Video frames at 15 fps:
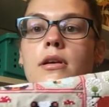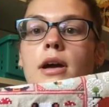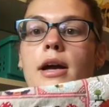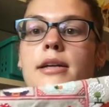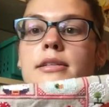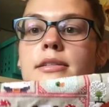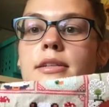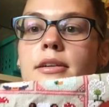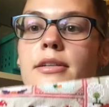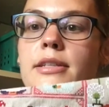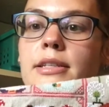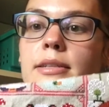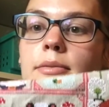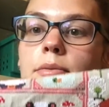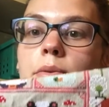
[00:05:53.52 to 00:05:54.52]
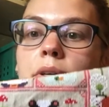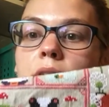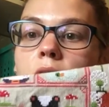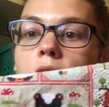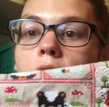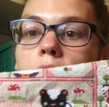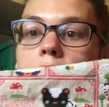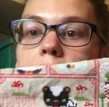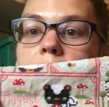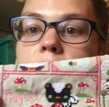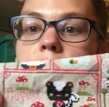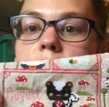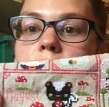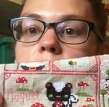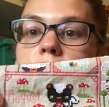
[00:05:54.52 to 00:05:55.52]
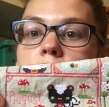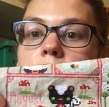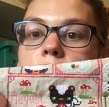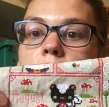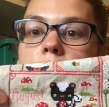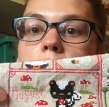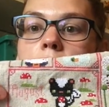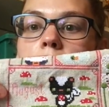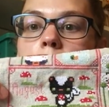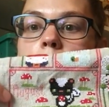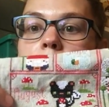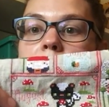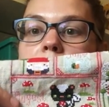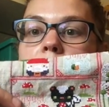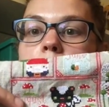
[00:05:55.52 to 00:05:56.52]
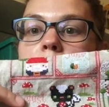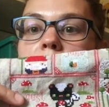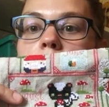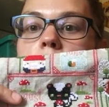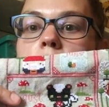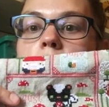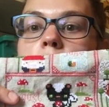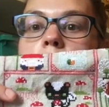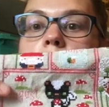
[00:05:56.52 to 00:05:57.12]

I started with August in the middle.